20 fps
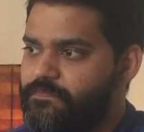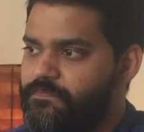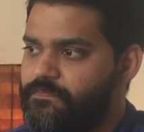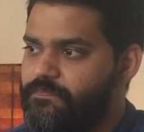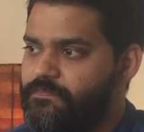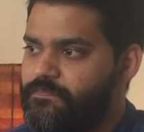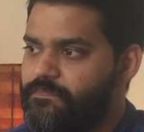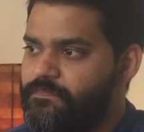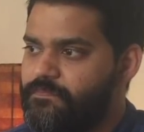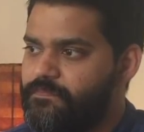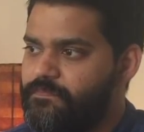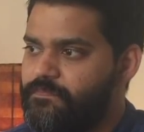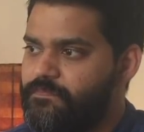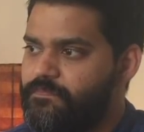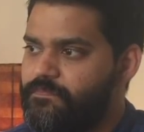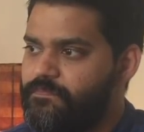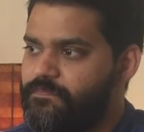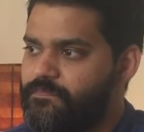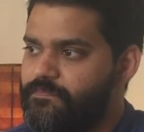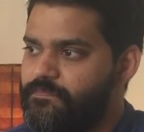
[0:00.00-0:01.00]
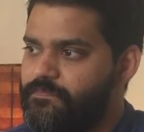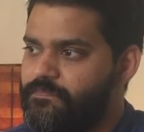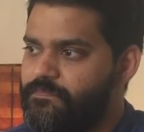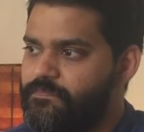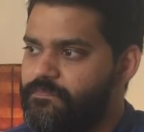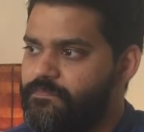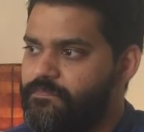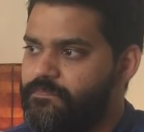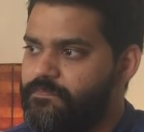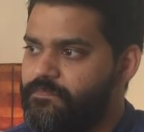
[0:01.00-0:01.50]

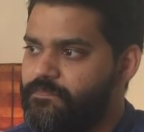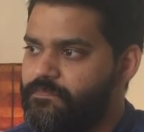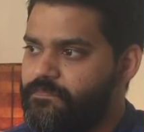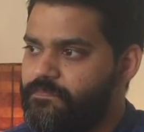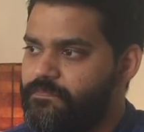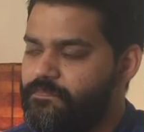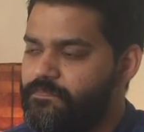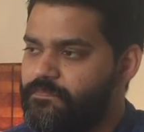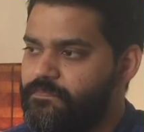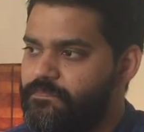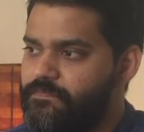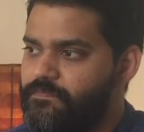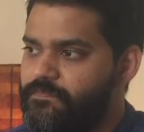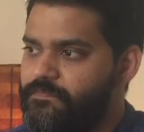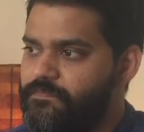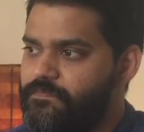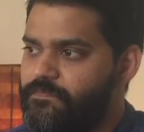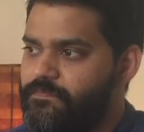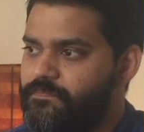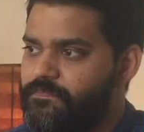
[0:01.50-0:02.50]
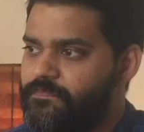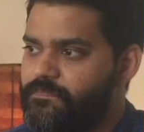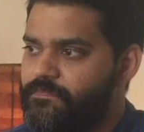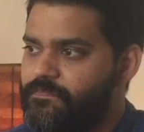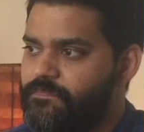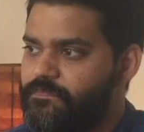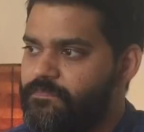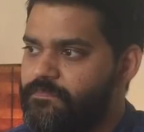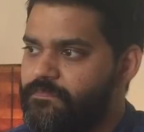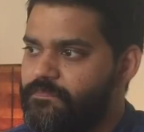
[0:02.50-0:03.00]

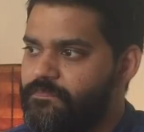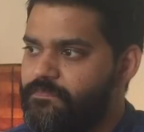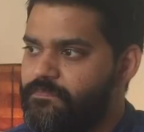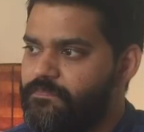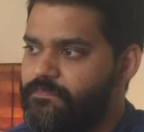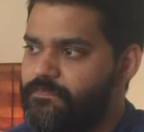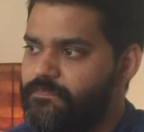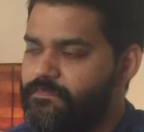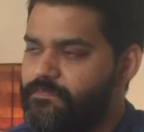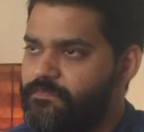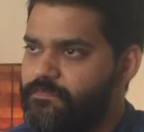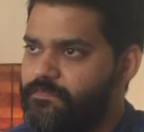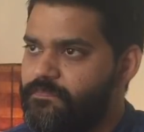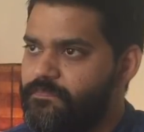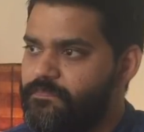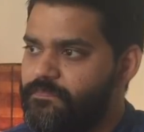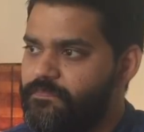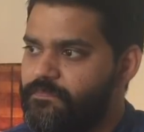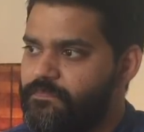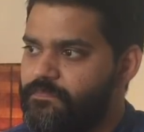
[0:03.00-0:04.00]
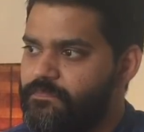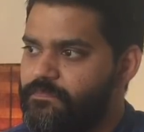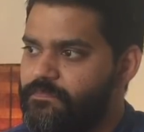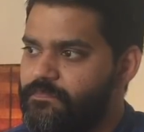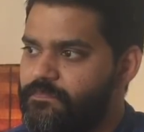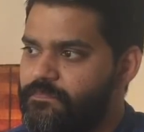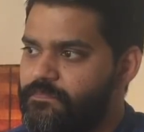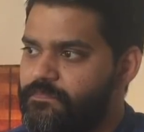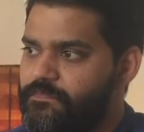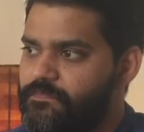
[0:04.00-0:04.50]

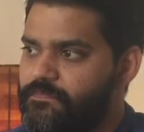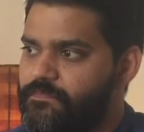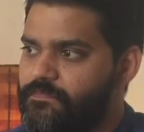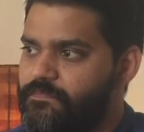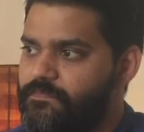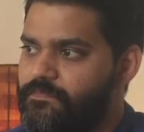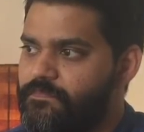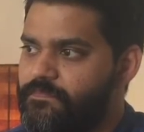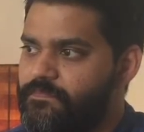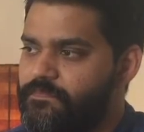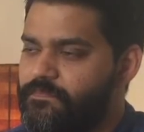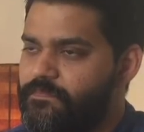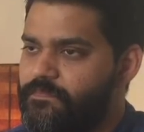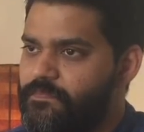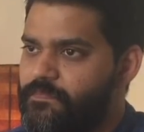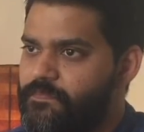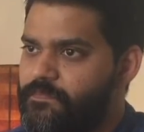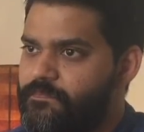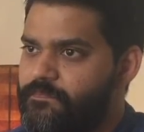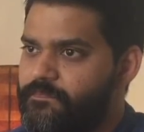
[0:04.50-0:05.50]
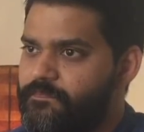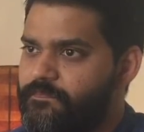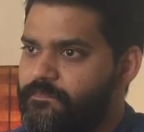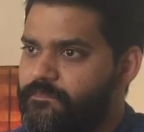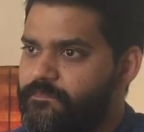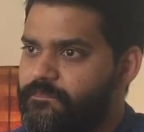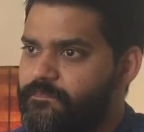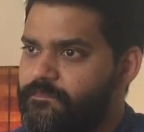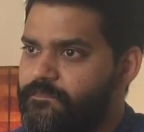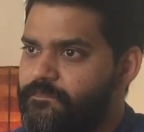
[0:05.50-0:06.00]

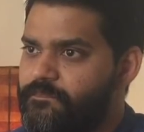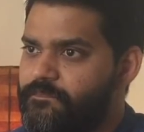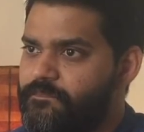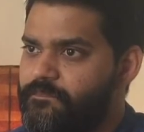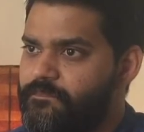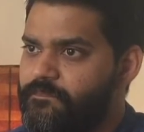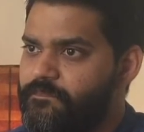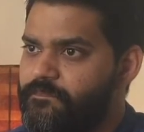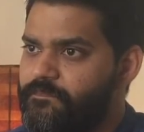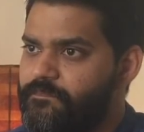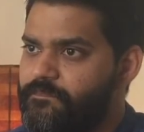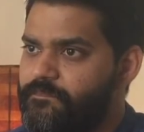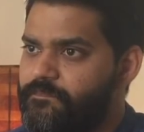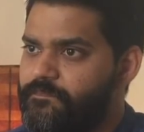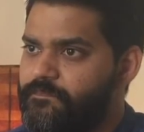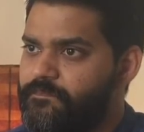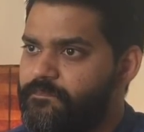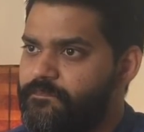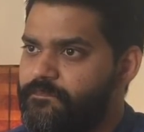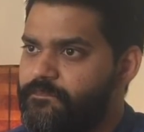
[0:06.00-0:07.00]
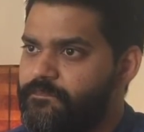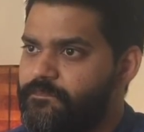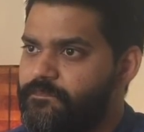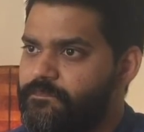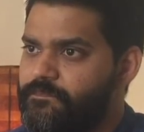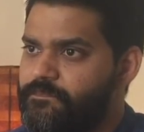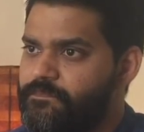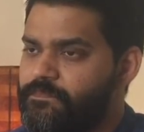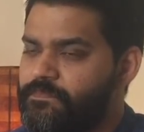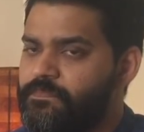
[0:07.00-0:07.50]

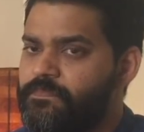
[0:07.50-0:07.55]
This person isn't speaking.